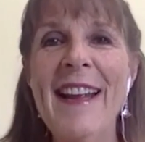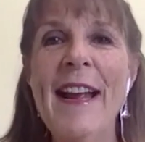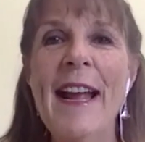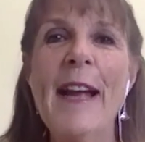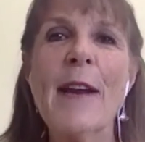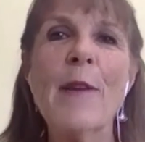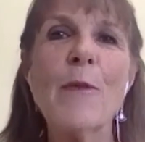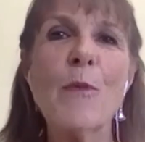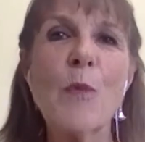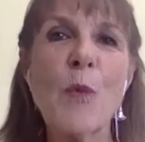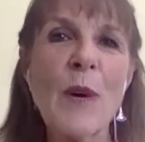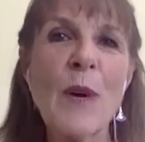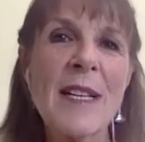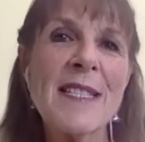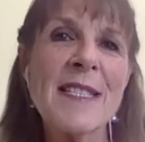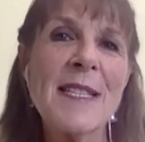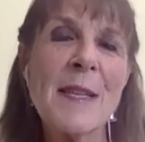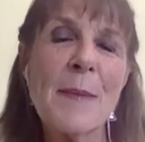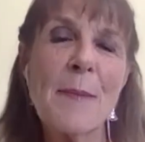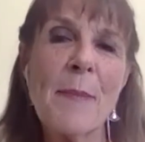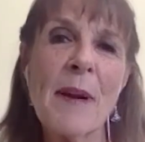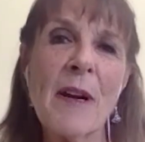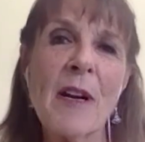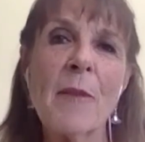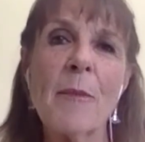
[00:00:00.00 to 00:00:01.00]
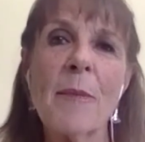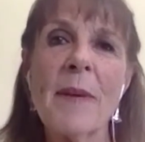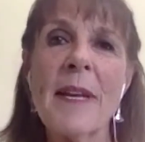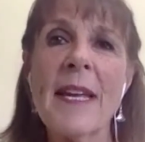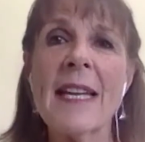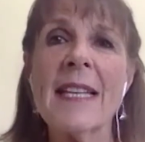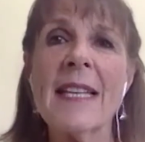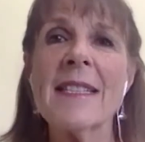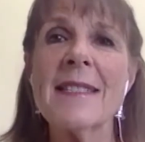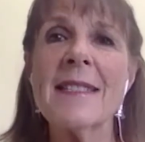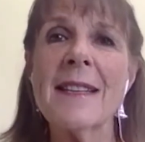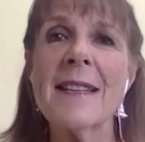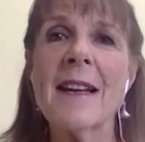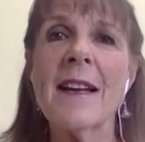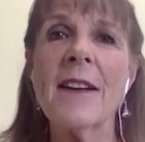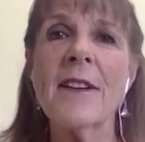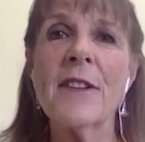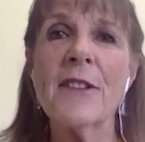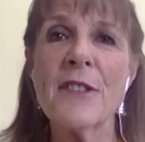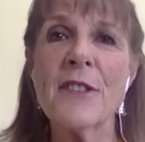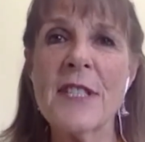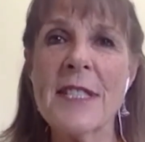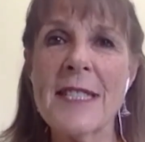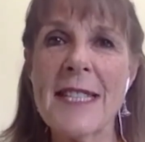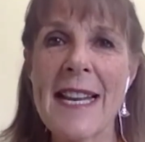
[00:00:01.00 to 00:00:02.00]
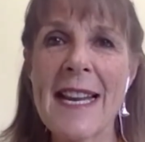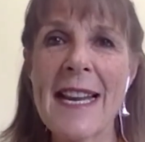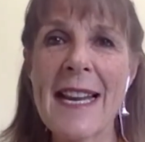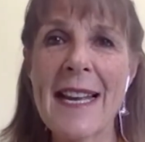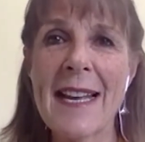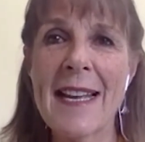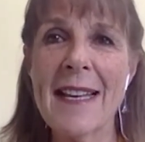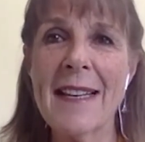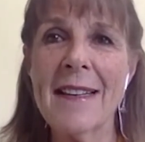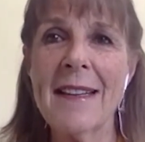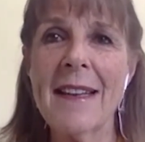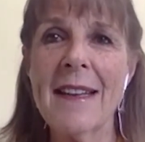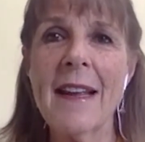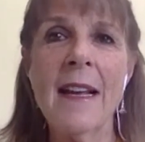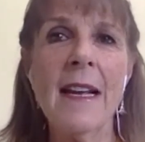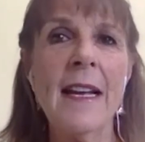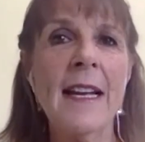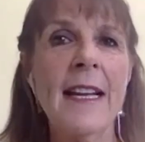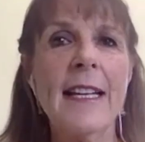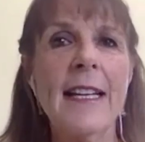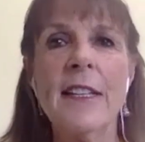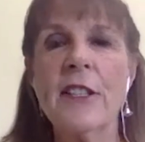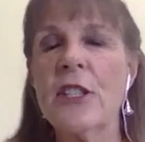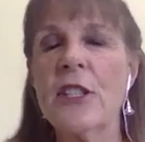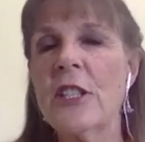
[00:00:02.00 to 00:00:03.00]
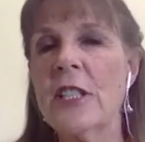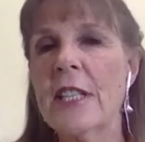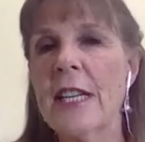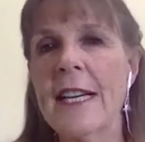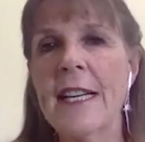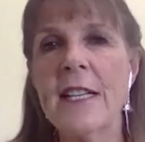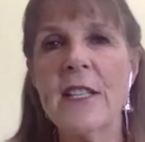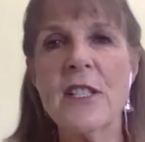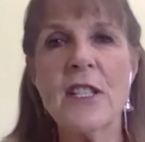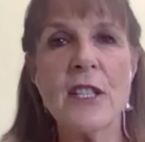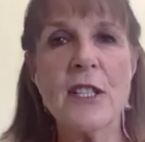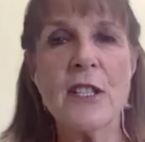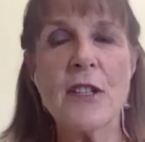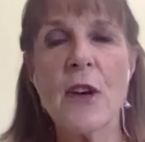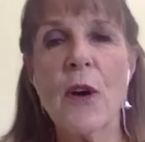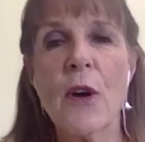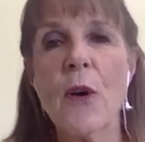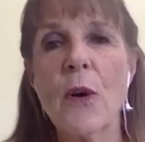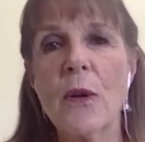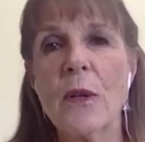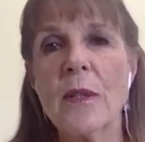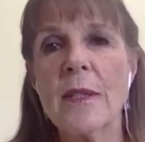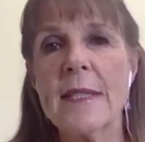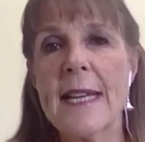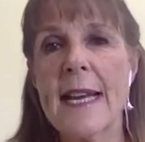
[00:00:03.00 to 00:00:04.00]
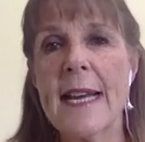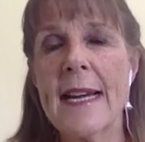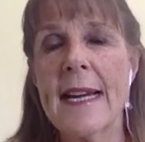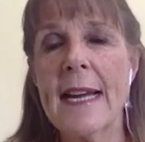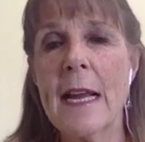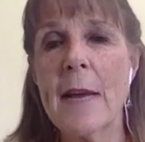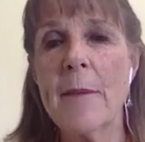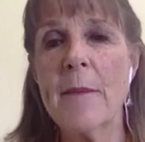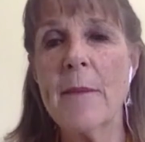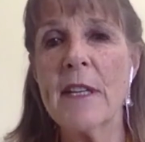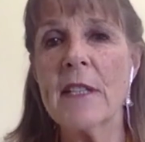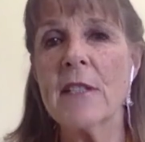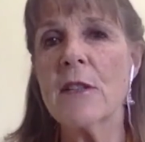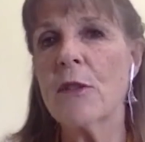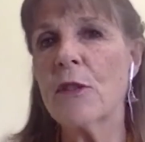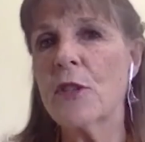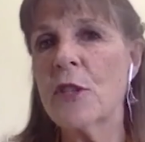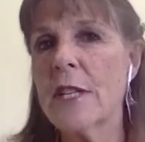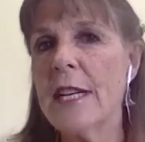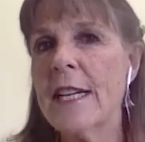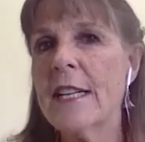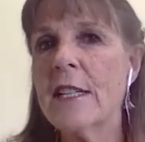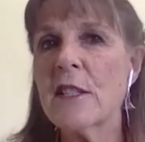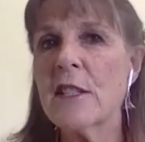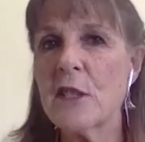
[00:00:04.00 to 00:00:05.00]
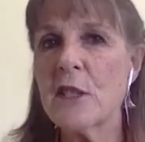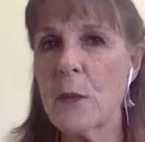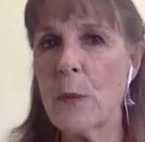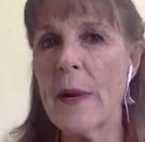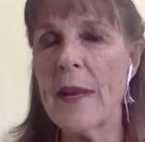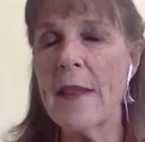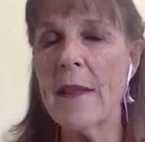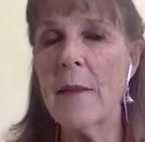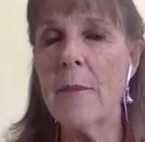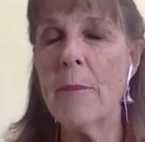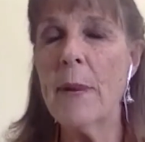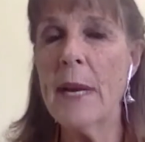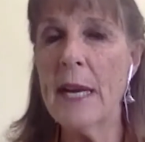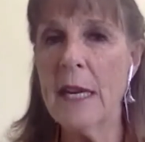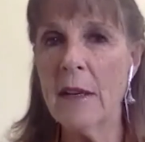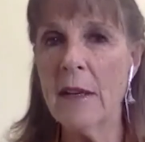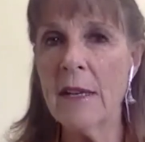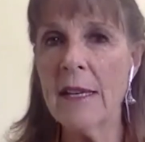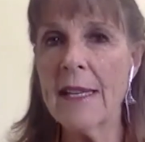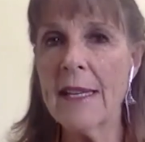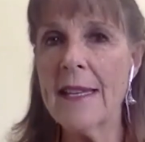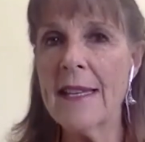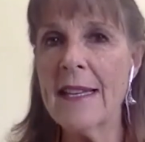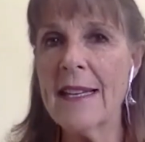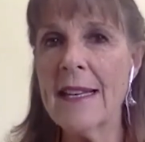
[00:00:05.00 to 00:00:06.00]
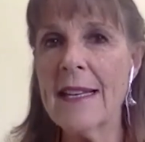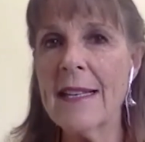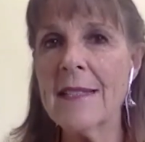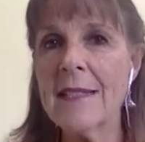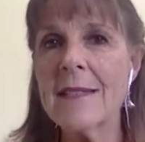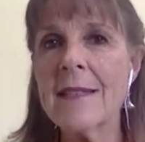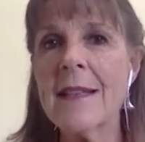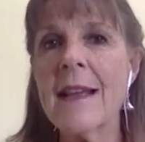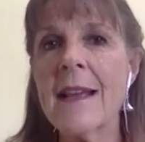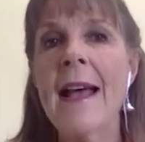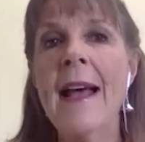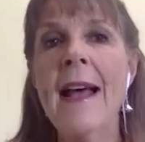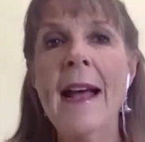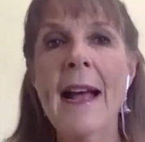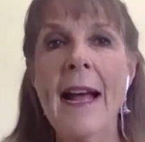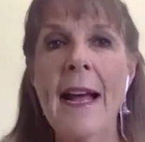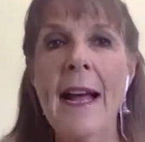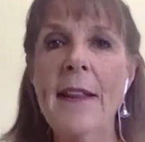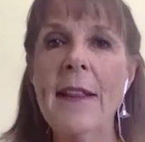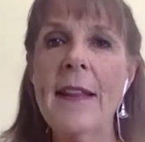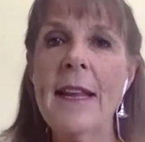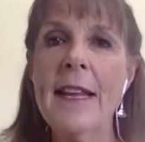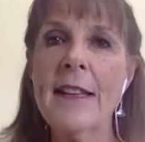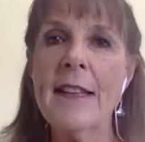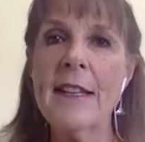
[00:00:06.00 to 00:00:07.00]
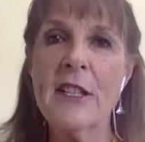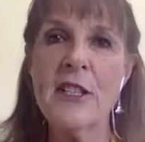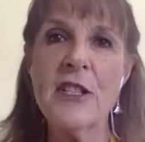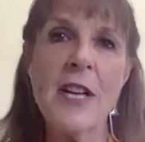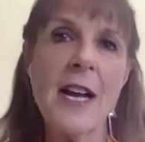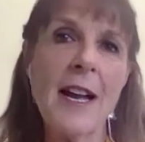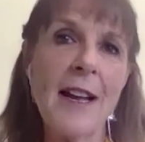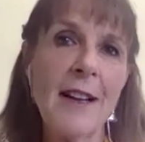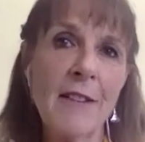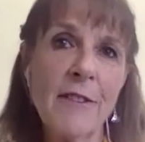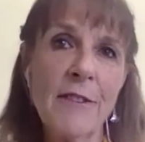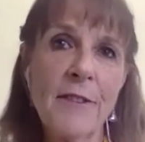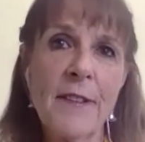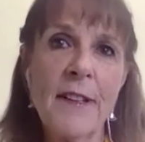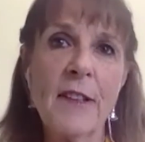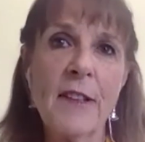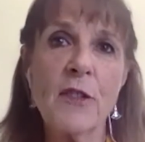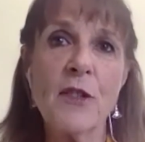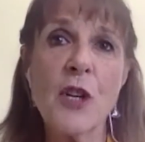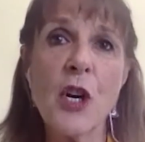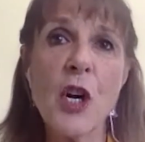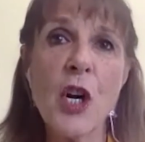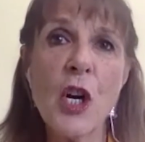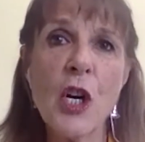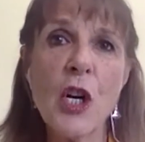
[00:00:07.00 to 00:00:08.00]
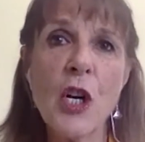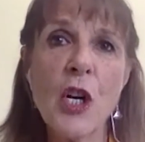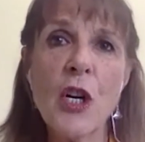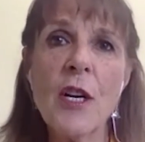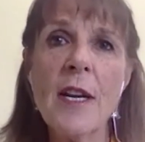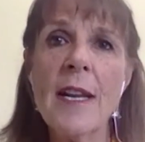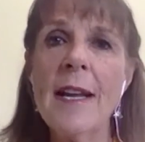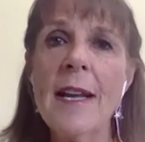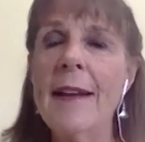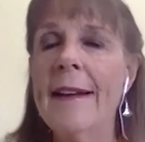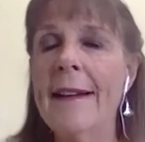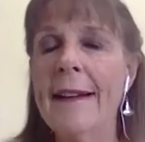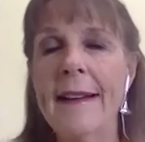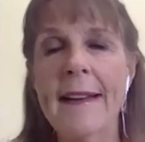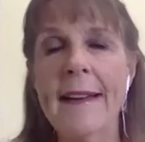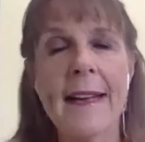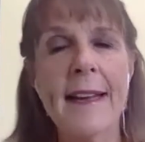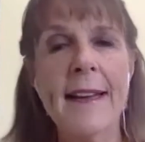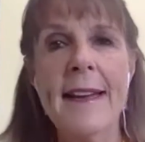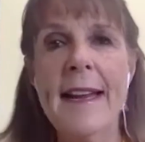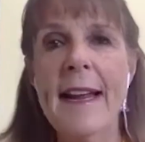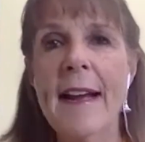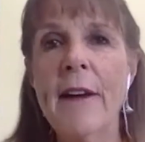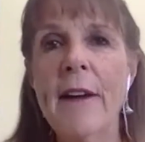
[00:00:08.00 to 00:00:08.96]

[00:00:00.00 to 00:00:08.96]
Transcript: And once the parent begins to understand, it changes the whole dynamic. So it changes the way the parent thinks, and then the child feels heard, and now